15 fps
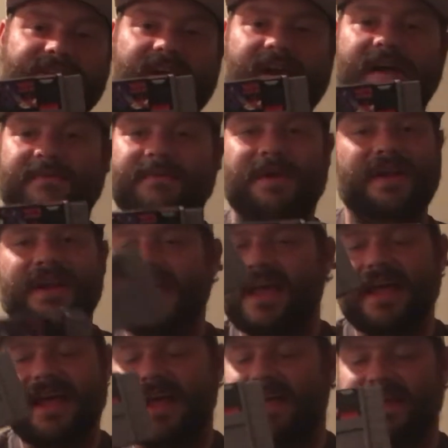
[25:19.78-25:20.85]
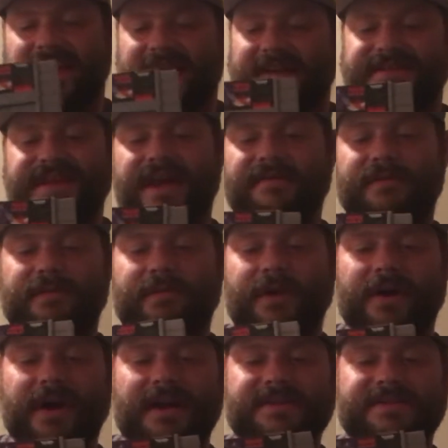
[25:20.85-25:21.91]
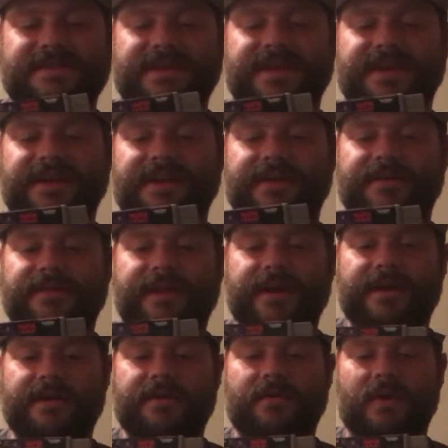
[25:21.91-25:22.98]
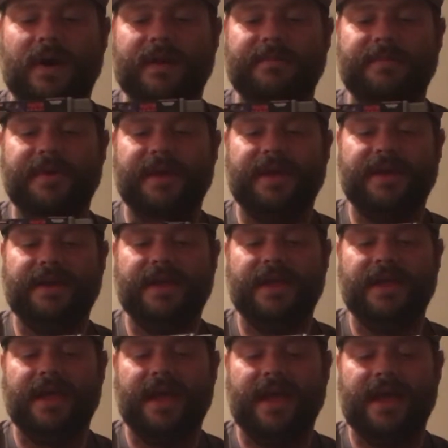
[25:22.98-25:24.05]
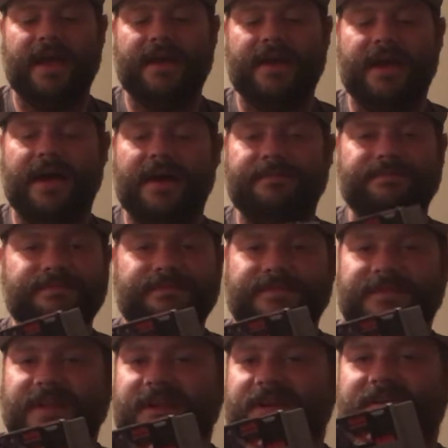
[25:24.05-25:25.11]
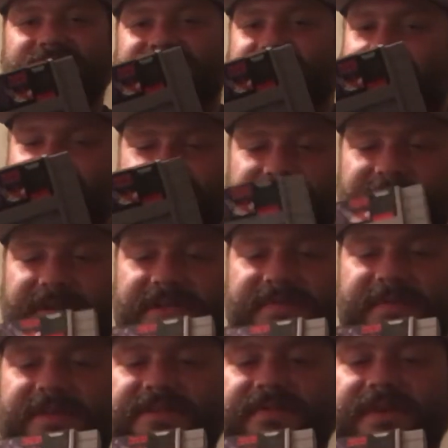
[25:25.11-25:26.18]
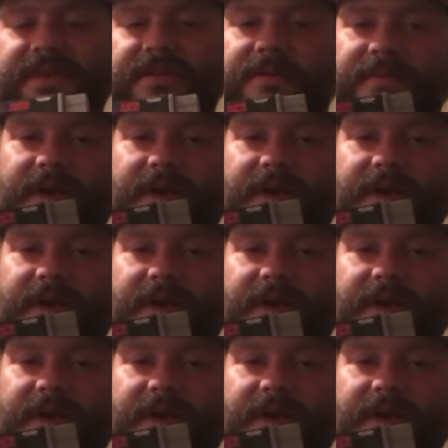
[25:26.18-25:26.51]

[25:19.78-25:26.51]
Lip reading: the time. But it's everywhere. I see it here and there quite a bit. And, you know, it's not super expensive either,